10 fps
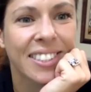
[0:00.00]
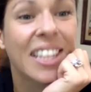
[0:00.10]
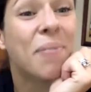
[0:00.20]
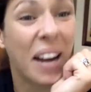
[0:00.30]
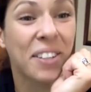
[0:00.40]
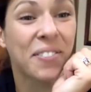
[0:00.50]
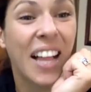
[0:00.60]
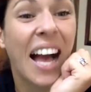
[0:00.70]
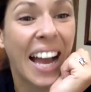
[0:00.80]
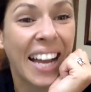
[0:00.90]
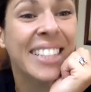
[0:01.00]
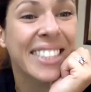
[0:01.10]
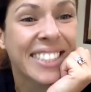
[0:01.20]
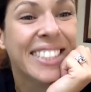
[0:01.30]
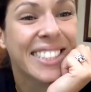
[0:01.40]
The butterfly?
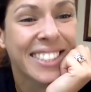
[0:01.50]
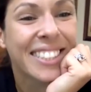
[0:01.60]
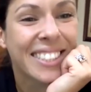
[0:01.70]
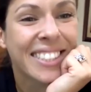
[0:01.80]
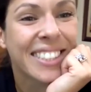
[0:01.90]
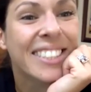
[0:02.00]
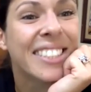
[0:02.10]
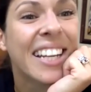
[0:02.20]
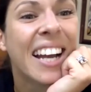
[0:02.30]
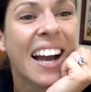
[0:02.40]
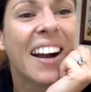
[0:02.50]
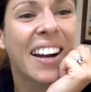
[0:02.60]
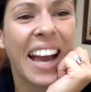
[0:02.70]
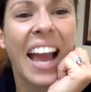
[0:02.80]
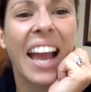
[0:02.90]

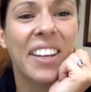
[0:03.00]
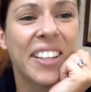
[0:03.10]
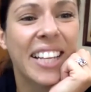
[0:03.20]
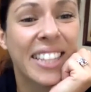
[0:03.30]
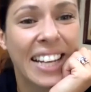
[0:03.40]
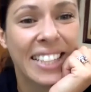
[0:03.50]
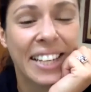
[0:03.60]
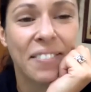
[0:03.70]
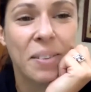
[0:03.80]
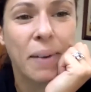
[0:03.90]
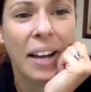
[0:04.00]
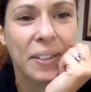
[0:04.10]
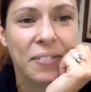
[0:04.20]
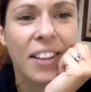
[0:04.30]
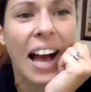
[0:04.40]
Okay, you like the idea of the
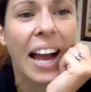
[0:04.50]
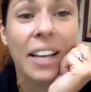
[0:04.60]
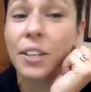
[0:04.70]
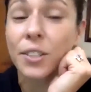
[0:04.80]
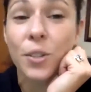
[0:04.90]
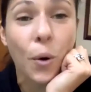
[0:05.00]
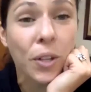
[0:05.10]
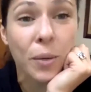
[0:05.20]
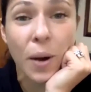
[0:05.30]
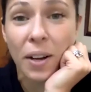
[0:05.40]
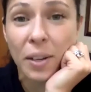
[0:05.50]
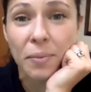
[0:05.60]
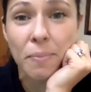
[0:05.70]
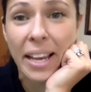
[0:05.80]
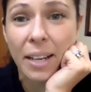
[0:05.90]
butterfly? You're totally welcome
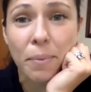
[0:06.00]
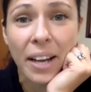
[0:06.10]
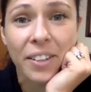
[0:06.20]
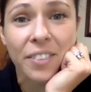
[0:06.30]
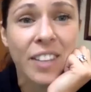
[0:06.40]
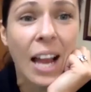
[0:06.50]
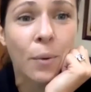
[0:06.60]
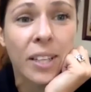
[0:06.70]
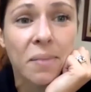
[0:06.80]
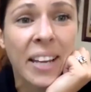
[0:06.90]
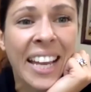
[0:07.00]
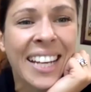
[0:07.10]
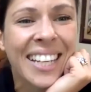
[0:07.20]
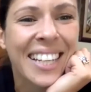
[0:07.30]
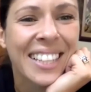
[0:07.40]
to make a butterfly with me.
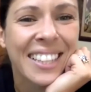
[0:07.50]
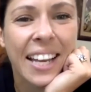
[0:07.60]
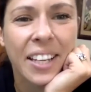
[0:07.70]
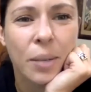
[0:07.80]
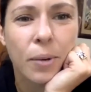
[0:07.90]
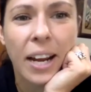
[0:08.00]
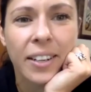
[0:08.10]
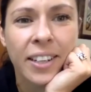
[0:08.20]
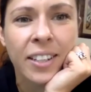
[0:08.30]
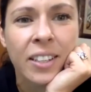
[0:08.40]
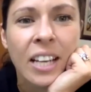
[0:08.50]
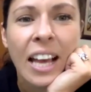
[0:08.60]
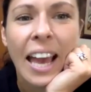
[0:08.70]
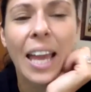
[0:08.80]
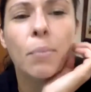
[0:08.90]
Thank you, Brenner.
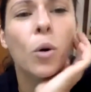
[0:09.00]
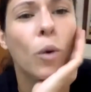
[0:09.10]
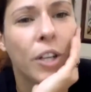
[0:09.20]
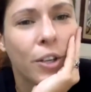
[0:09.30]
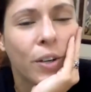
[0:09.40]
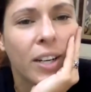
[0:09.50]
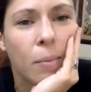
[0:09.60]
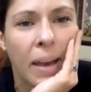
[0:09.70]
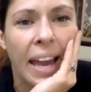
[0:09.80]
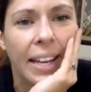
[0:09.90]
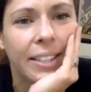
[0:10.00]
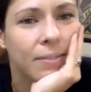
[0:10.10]
Abel, what are you going to make?